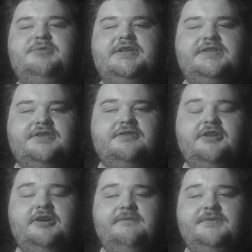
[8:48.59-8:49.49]

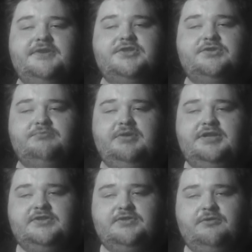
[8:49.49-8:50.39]
basically, of the
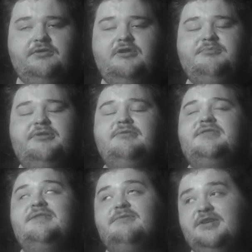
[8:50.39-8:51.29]
main story, but
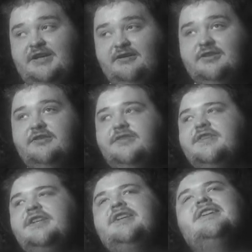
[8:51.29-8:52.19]
with different characters.